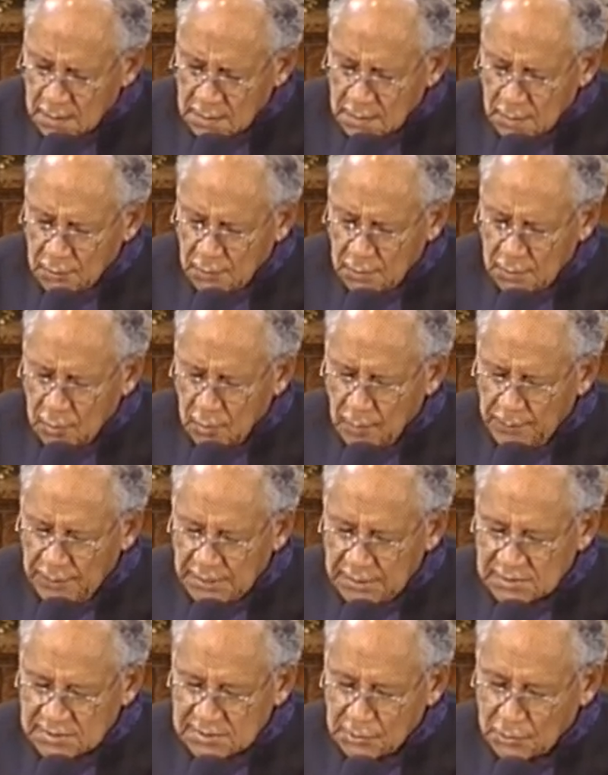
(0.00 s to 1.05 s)
that we will
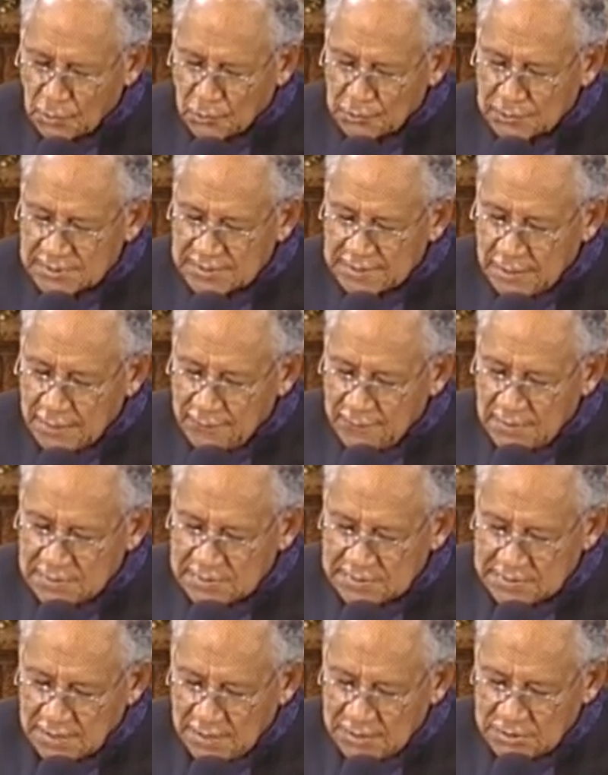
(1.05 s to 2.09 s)
be a soul saving
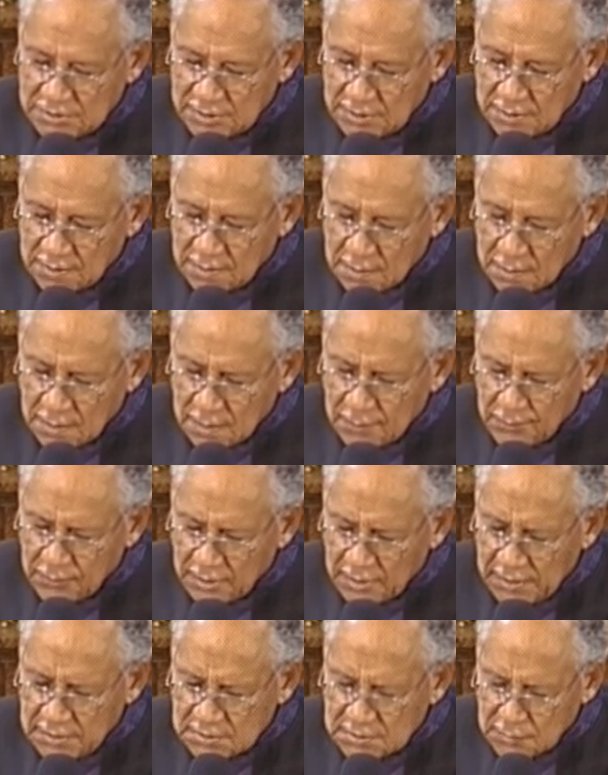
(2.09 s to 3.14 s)
station and a
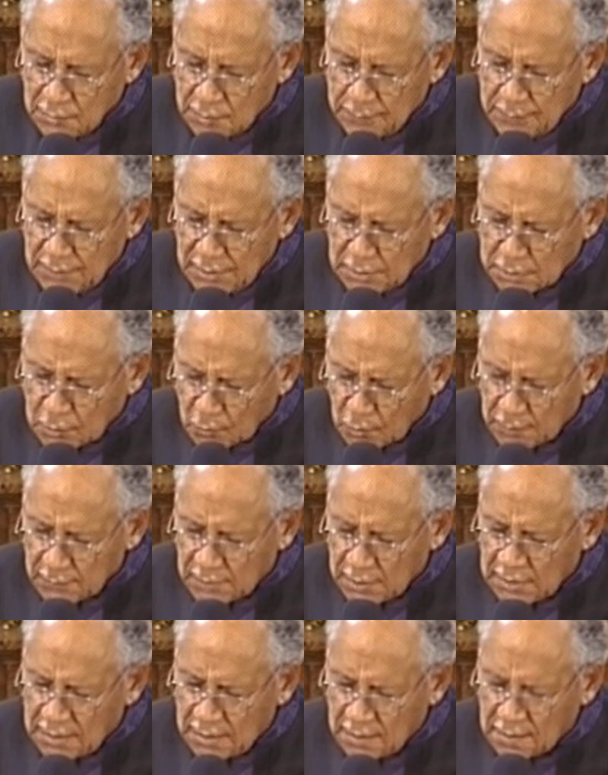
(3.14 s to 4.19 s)
place where men and
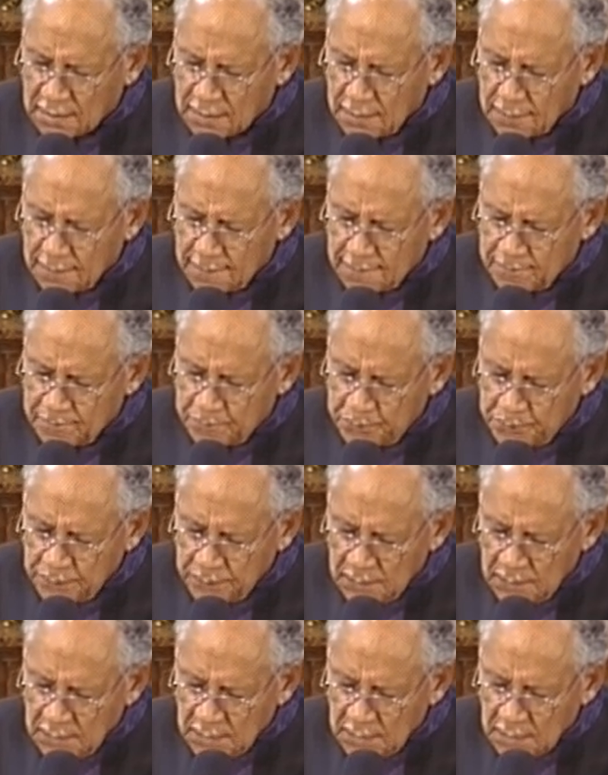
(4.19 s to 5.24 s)
women can come
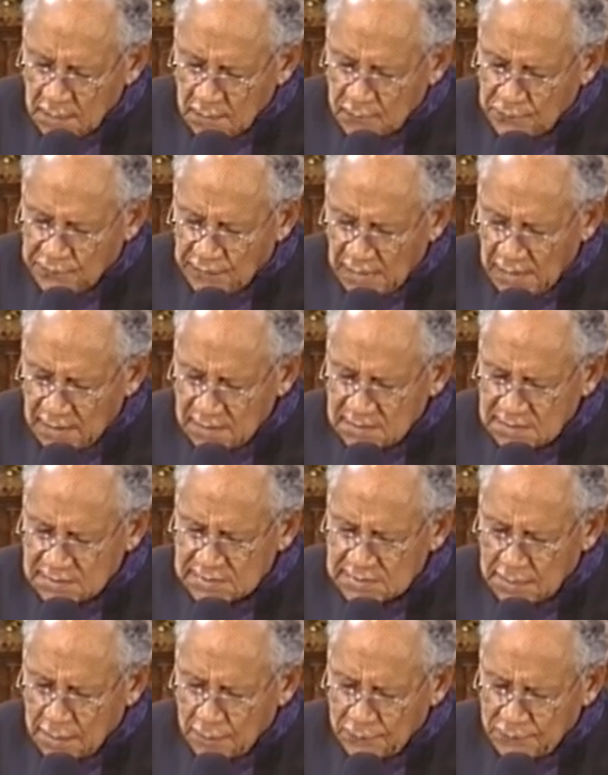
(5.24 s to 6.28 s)
and find the
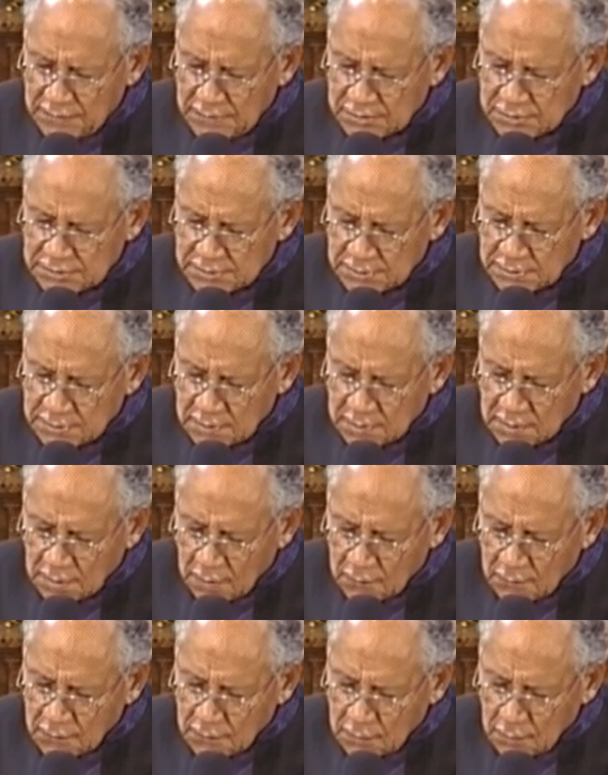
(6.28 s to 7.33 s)
salvation
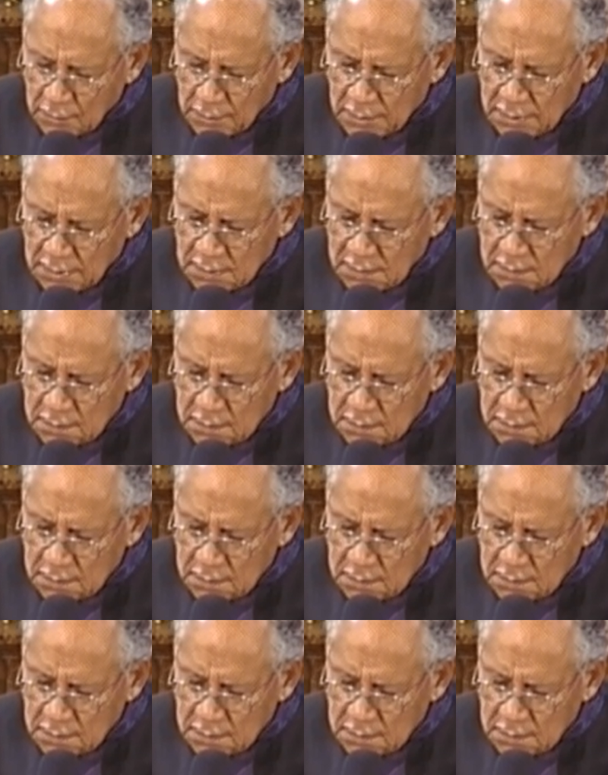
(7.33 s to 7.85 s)
of the Lord.